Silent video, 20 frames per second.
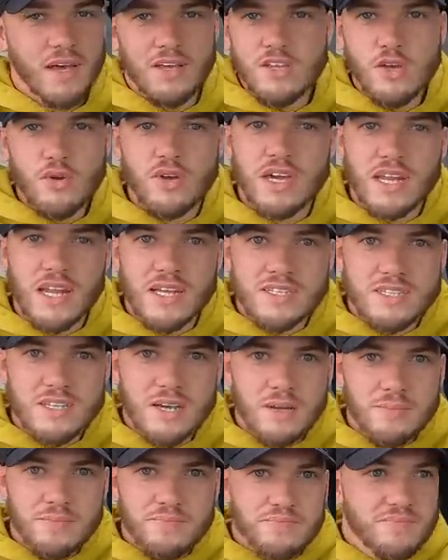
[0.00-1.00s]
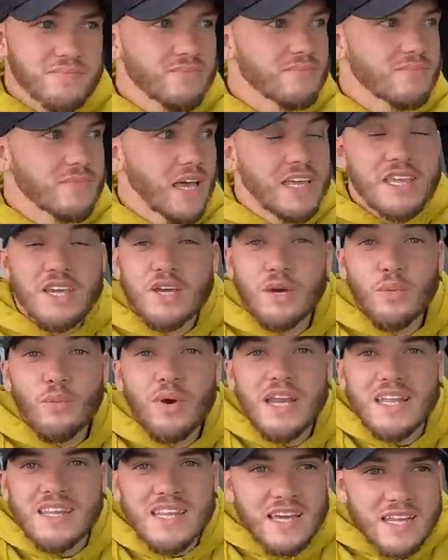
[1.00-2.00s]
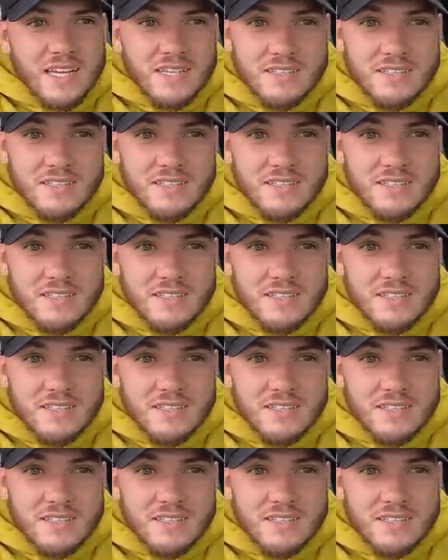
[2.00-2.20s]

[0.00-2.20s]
and you can enter and you can win it that